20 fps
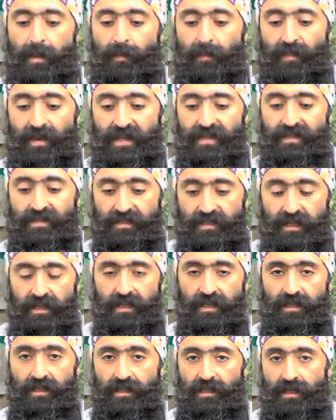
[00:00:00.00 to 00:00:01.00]
be
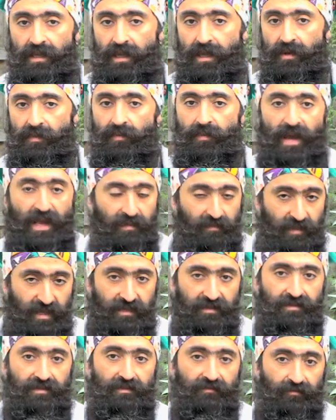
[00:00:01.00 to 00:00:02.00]
seen by
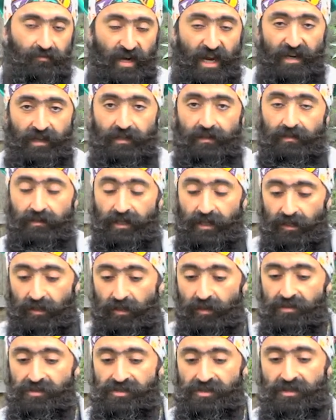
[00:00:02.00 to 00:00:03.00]
means of radical
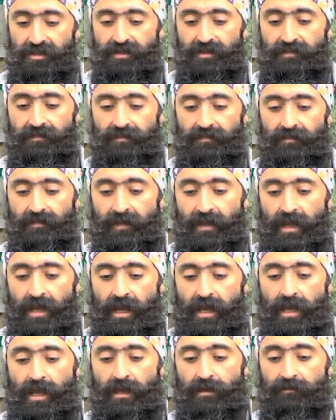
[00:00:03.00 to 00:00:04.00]
inclusion,
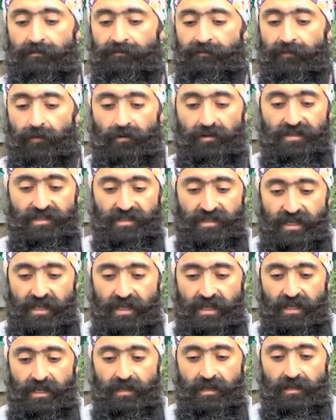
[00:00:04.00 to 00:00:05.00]
and
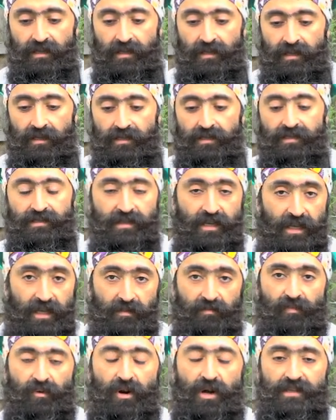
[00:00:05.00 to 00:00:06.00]
foresee
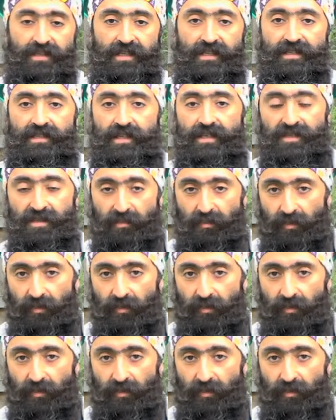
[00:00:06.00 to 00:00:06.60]
seeing process as a